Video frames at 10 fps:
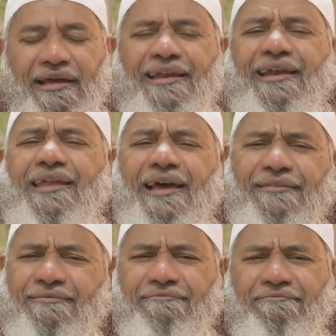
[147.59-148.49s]
In
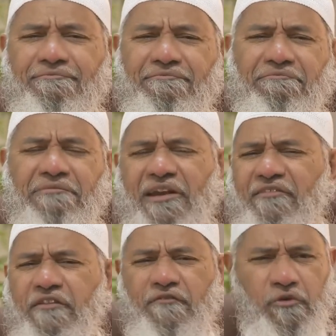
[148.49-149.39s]
India, there are
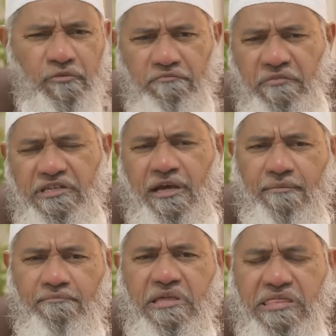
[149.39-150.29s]
very few which
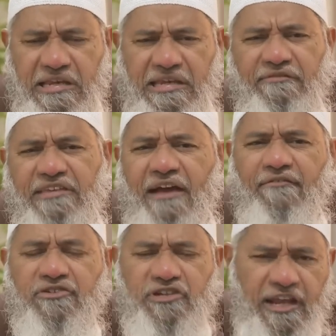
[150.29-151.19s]
are basically which
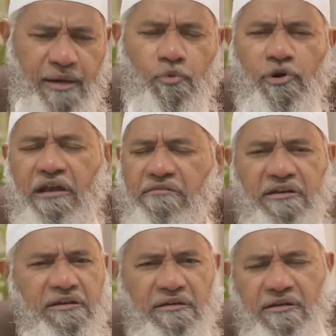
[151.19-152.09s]
have a Sharia board,
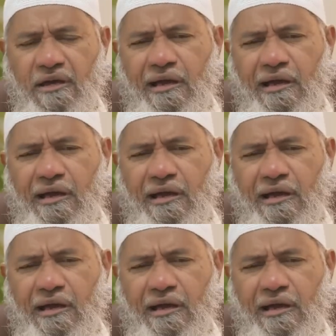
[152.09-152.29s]
etc.